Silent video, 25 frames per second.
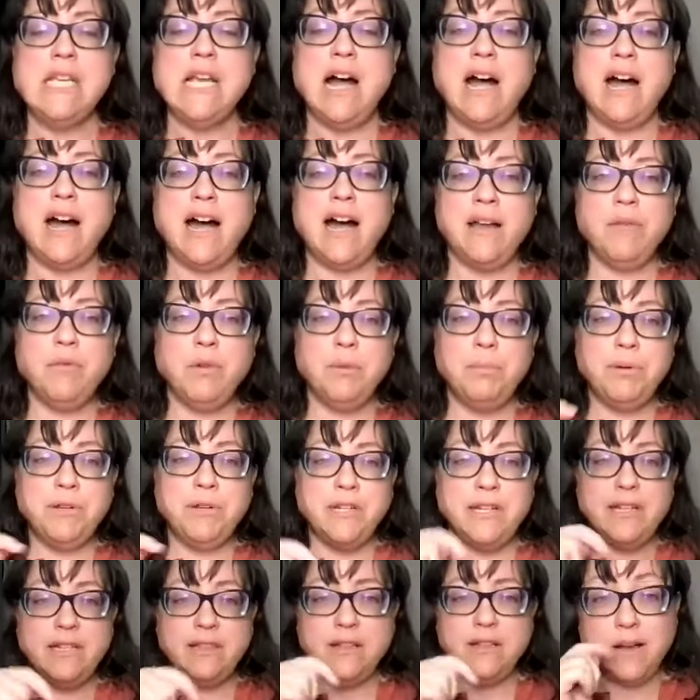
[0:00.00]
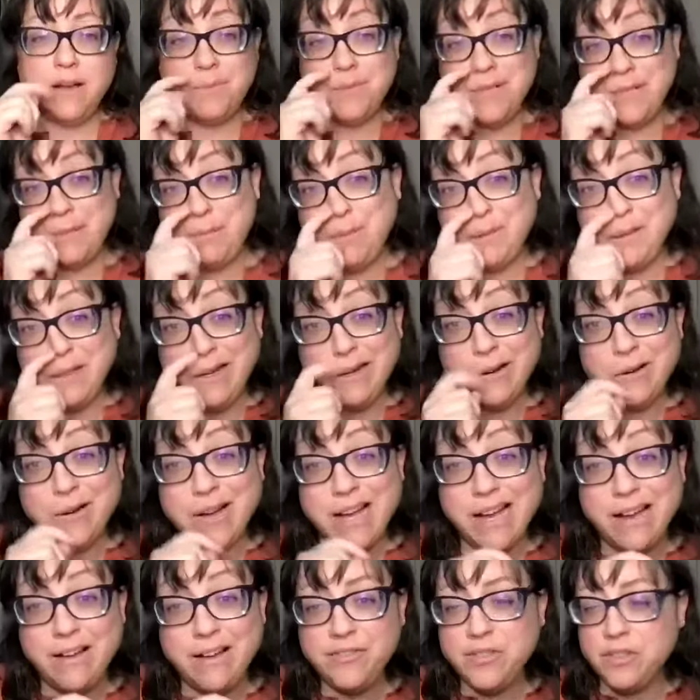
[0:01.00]
I will put it in the comments below
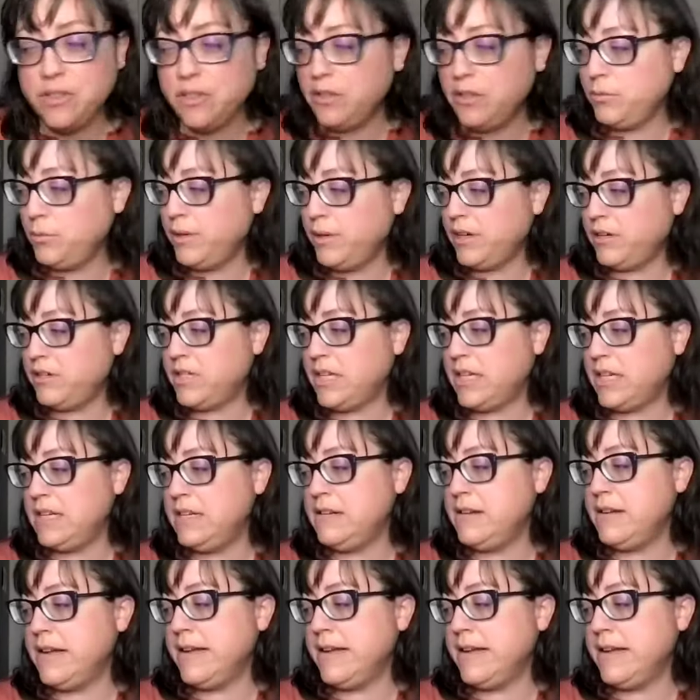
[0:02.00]
after we're done.